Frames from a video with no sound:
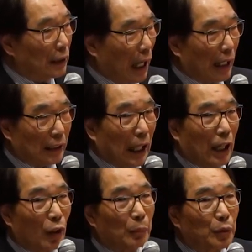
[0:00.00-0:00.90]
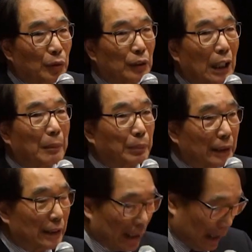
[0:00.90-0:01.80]
I, I hope you could
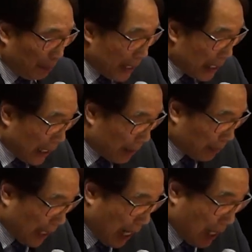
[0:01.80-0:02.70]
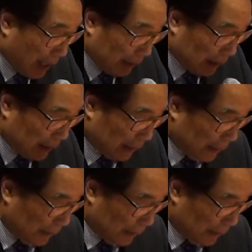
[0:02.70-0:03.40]
appreciate the meaning behind.